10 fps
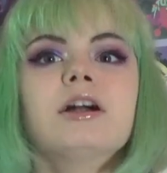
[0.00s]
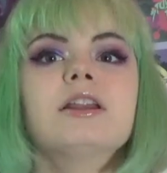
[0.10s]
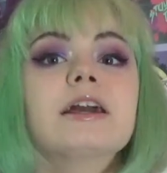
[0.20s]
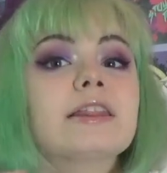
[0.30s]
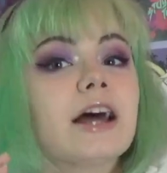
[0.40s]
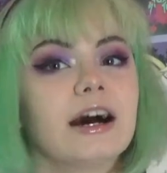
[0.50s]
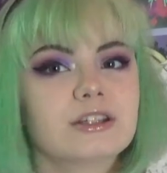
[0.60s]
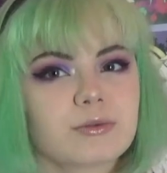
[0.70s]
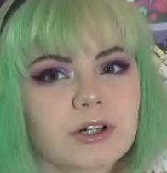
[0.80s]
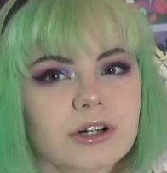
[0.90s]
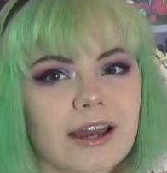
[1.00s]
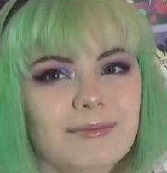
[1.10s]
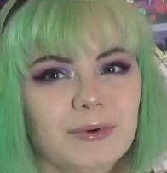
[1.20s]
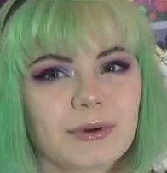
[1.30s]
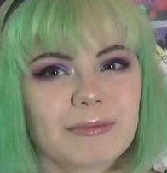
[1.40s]
Like, that's what I'll
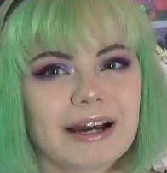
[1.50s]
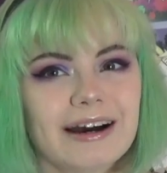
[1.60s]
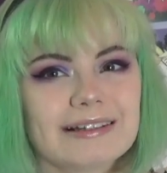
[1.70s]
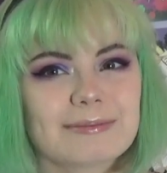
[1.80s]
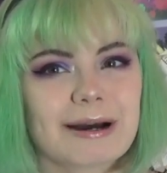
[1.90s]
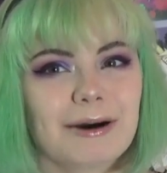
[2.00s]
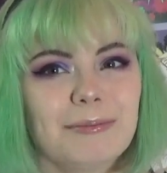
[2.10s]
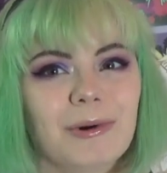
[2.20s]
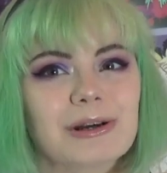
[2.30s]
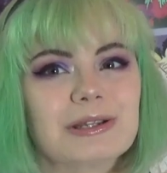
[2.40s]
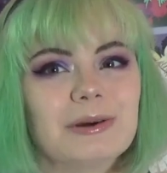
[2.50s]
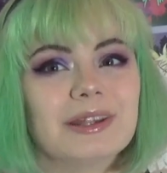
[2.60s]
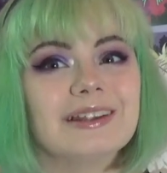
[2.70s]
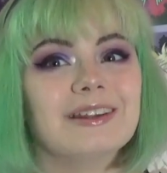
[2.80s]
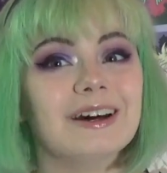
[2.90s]
gamble with my eyes about, more so
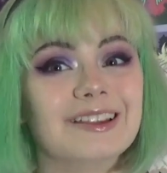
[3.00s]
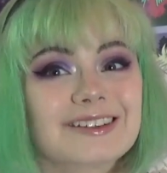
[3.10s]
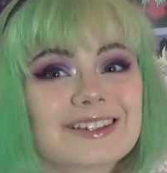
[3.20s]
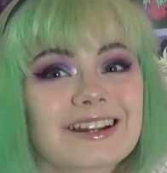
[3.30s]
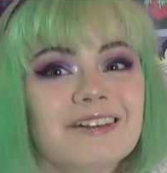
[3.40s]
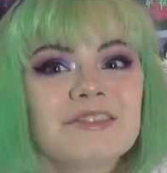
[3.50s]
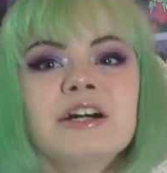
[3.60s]
than the other stuff.